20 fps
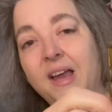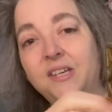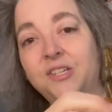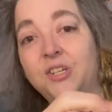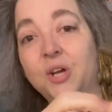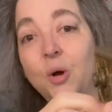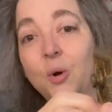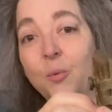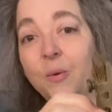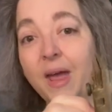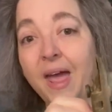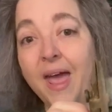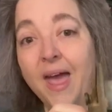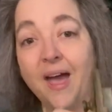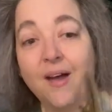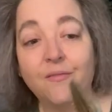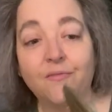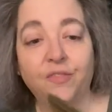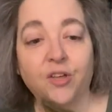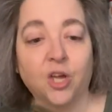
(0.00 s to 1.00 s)
don't
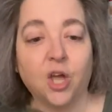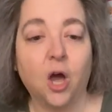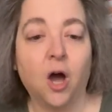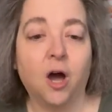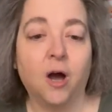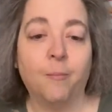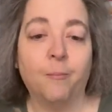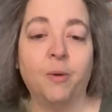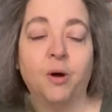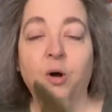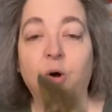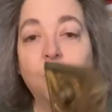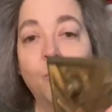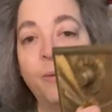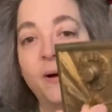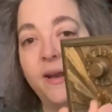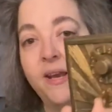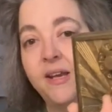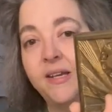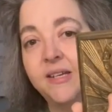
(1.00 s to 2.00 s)
have the combo,
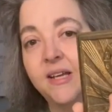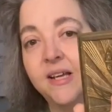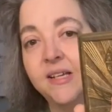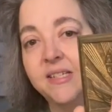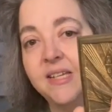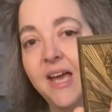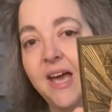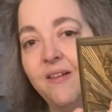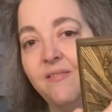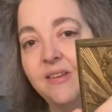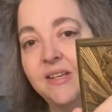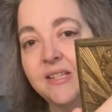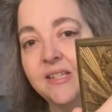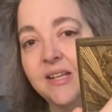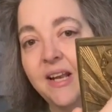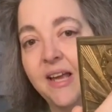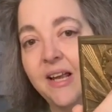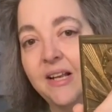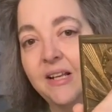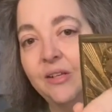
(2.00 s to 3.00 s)
but it does have its
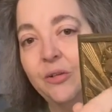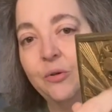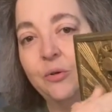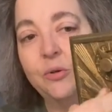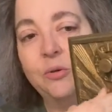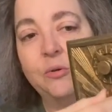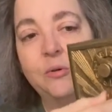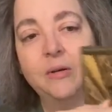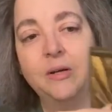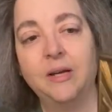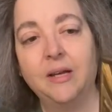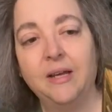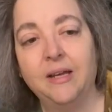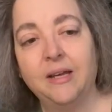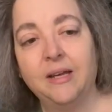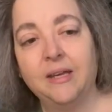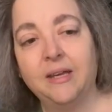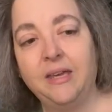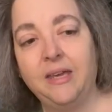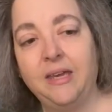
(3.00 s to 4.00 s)
like little
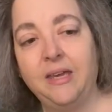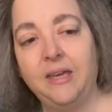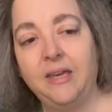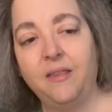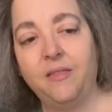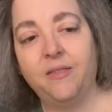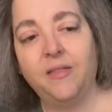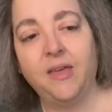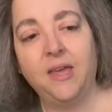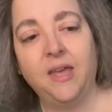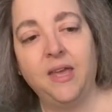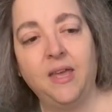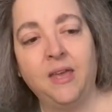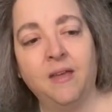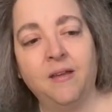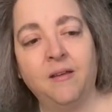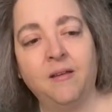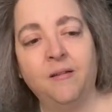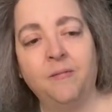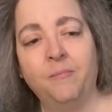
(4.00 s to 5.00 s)
key
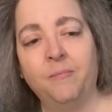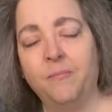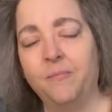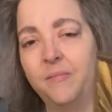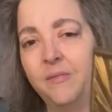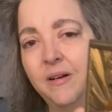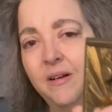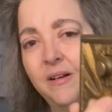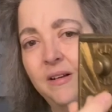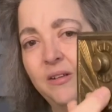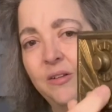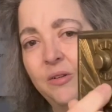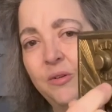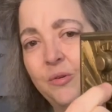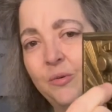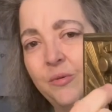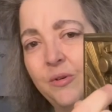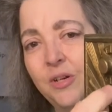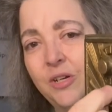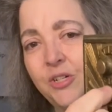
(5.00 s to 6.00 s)
thing,
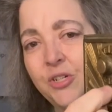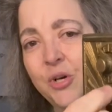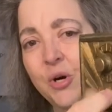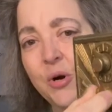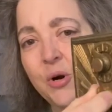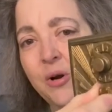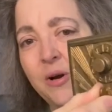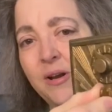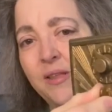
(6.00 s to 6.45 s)
little turn